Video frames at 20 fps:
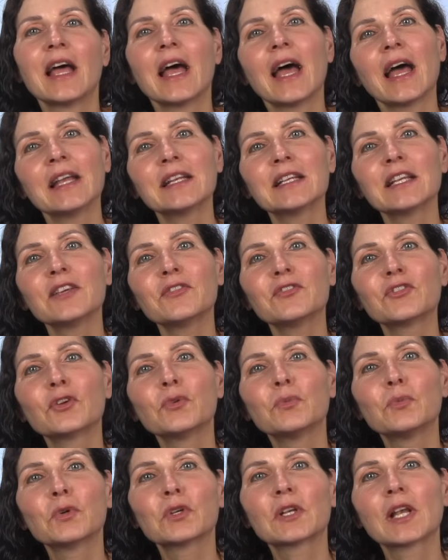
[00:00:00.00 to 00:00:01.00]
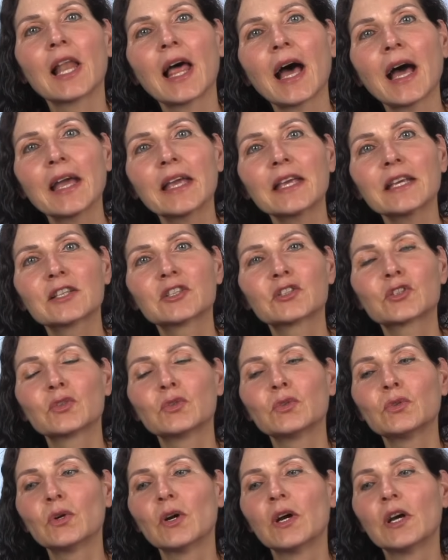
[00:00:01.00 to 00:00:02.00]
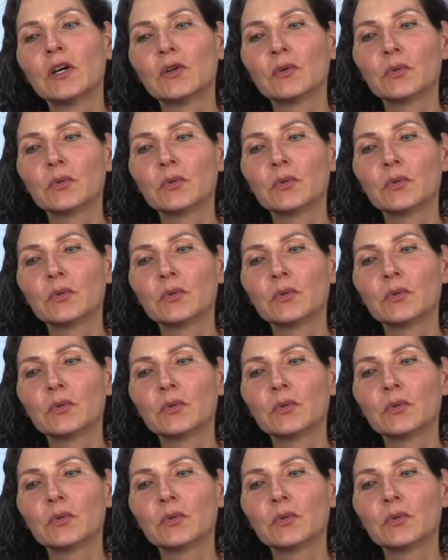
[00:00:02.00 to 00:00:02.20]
And if you would like to